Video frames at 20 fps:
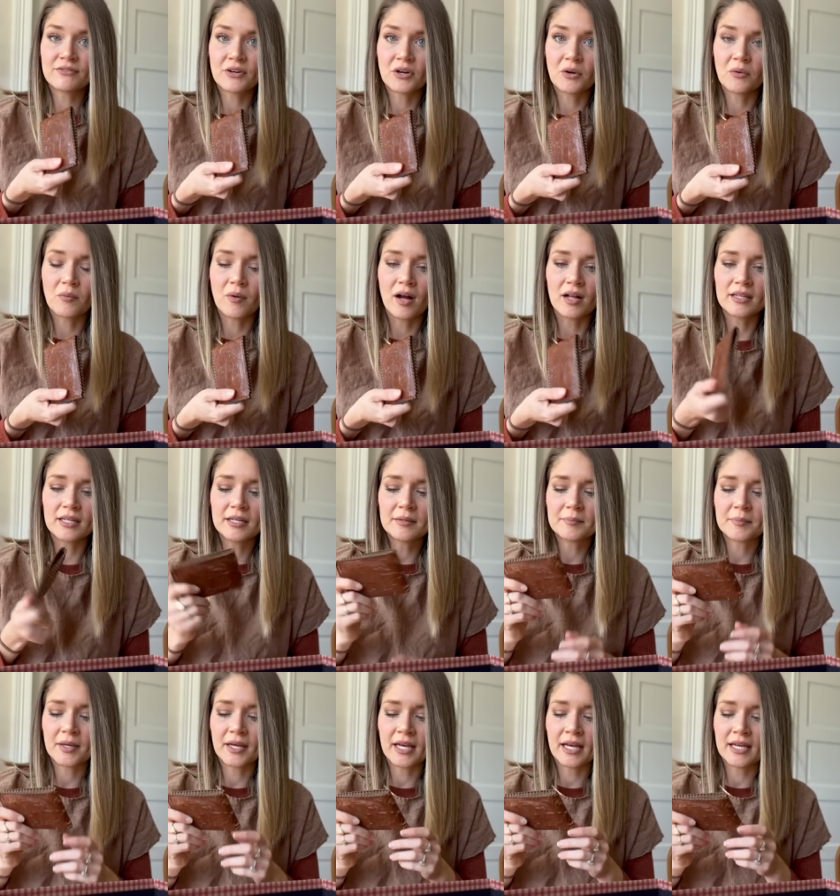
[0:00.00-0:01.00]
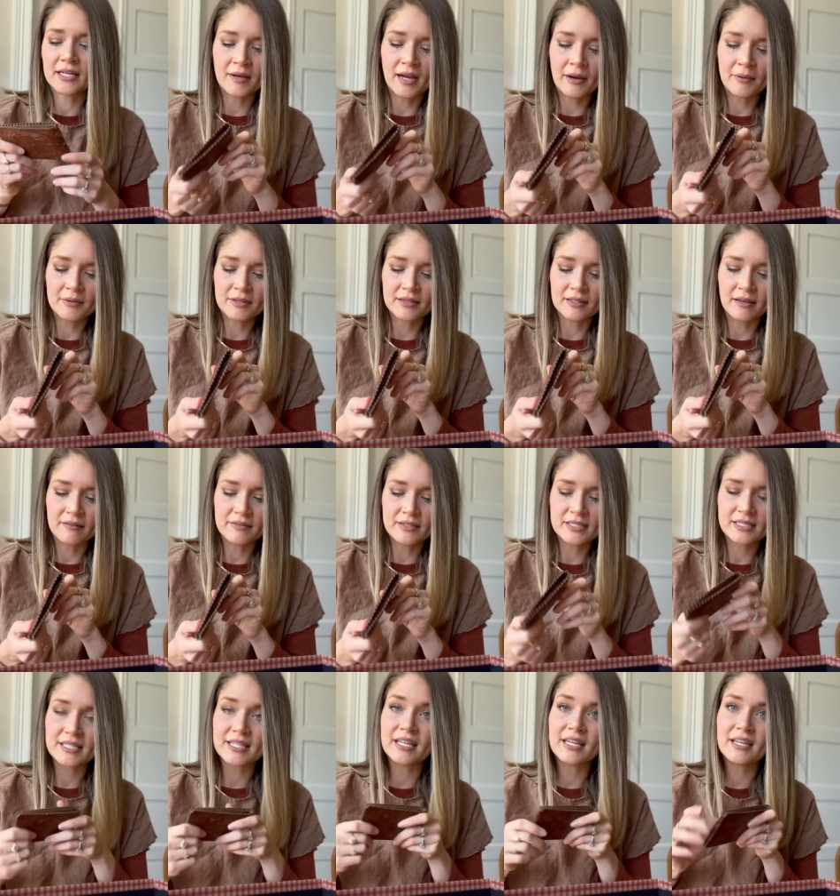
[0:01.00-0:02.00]
for a wallet, but I would love to
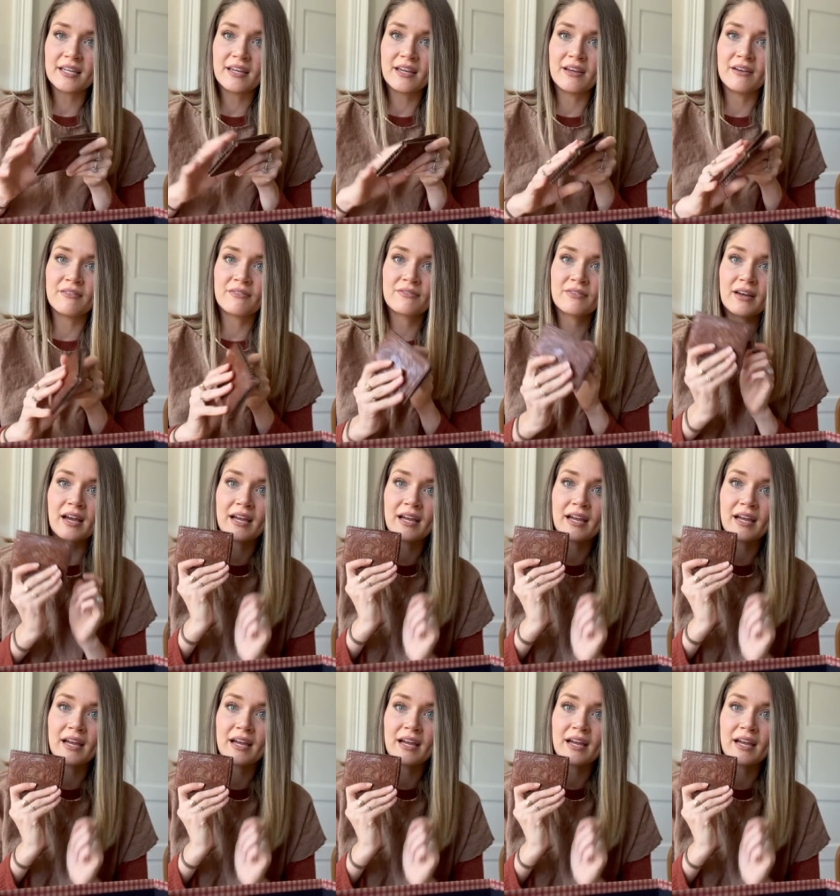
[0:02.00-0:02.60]
see if